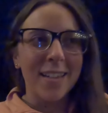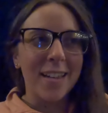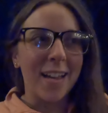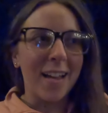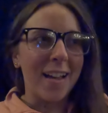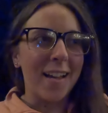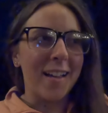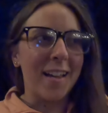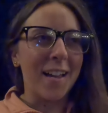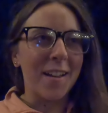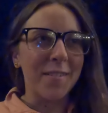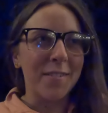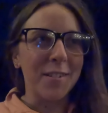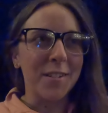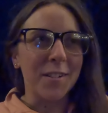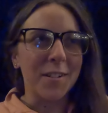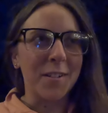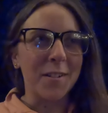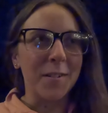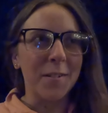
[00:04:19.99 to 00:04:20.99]
uh,
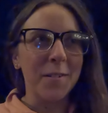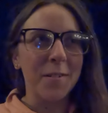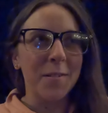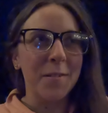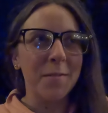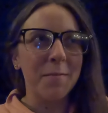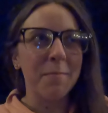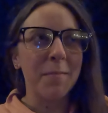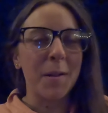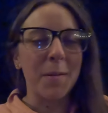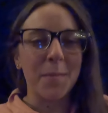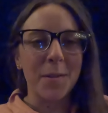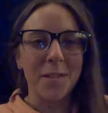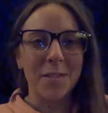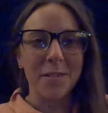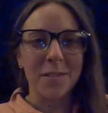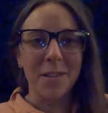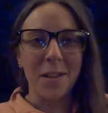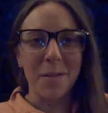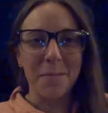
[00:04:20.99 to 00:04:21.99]
after my
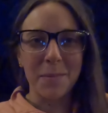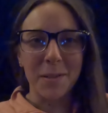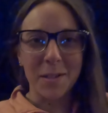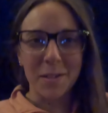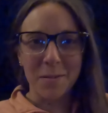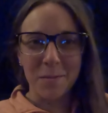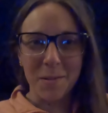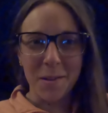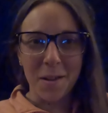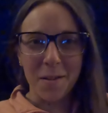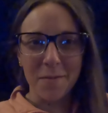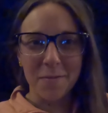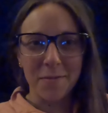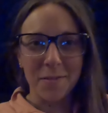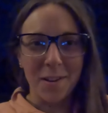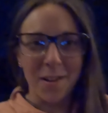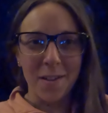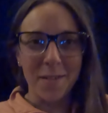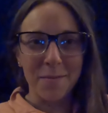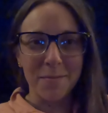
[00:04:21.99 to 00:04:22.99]
mother-in-law picks me up
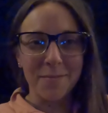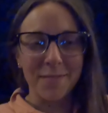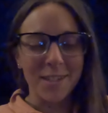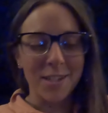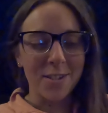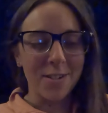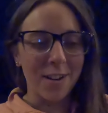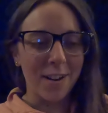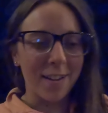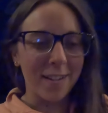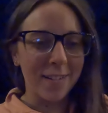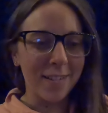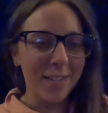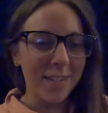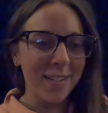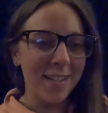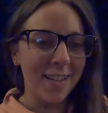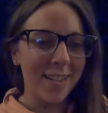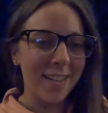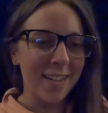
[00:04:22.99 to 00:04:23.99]
from the trail.